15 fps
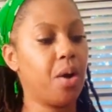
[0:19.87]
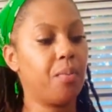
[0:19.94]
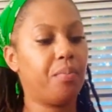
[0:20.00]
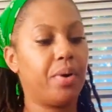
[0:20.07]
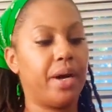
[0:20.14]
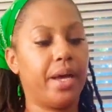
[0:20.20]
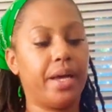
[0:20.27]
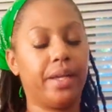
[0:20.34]

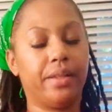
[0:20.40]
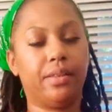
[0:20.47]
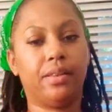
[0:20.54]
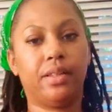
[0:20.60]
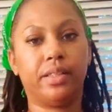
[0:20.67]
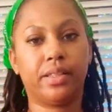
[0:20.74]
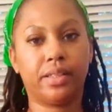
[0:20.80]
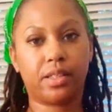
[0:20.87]
but
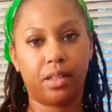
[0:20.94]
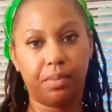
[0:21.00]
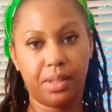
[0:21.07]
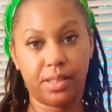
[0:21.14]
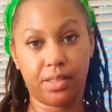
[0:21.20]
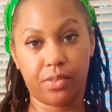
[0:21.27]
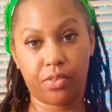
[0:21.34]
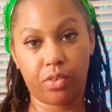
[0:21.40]
this is gonna be a
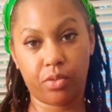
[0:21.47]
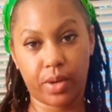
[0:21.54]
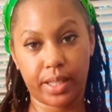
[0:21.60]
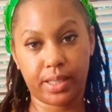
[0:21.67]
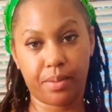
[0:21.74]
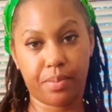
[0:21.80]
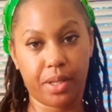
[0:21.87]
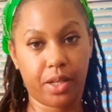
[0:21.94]
different
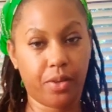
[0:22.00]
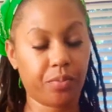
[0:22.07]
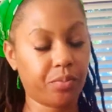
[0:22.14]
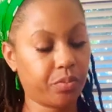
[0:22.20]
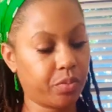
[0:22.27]
recipe.